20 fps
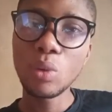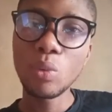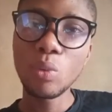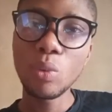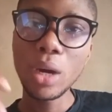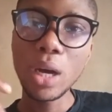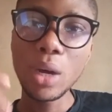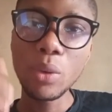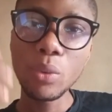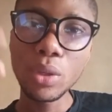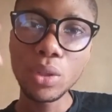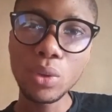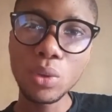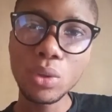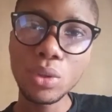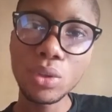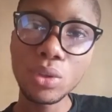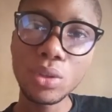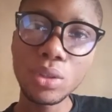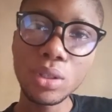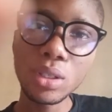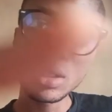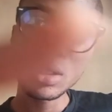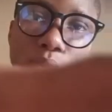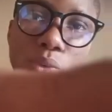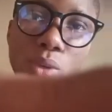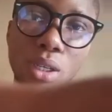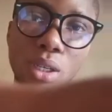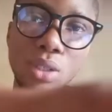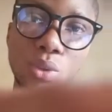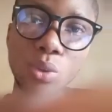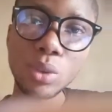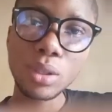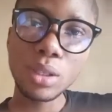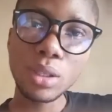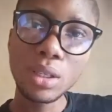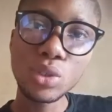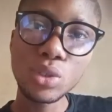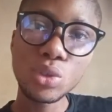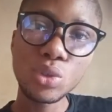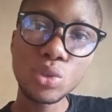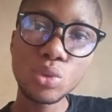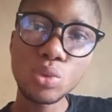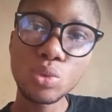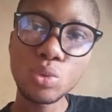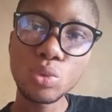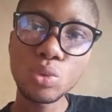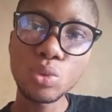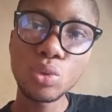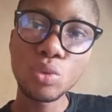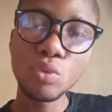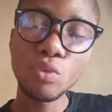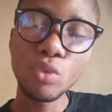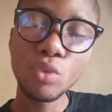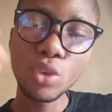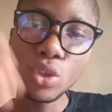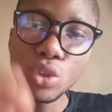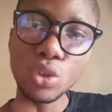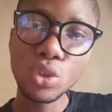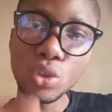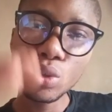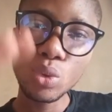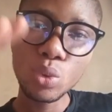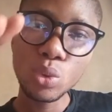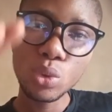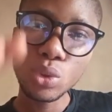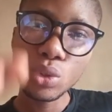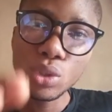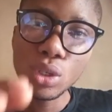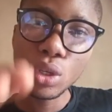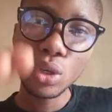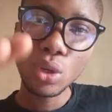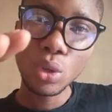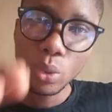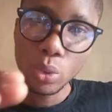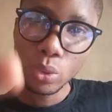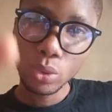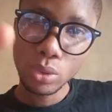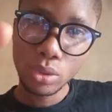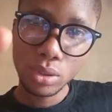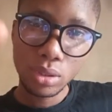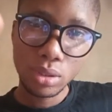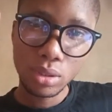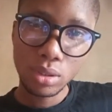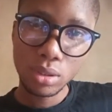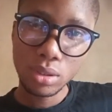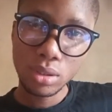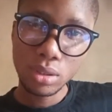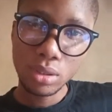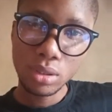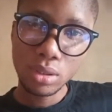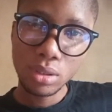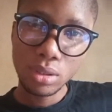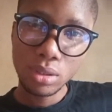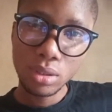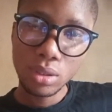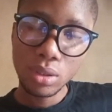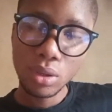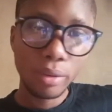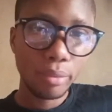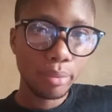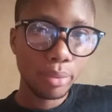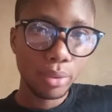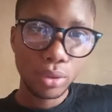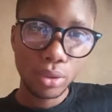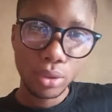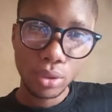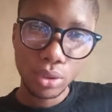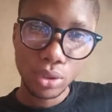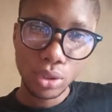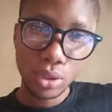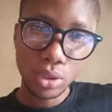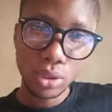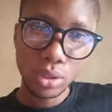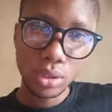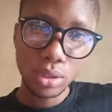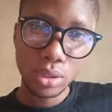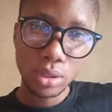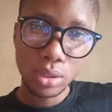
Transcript: Why are we doing all this? We are doing this to reduce the cost of production,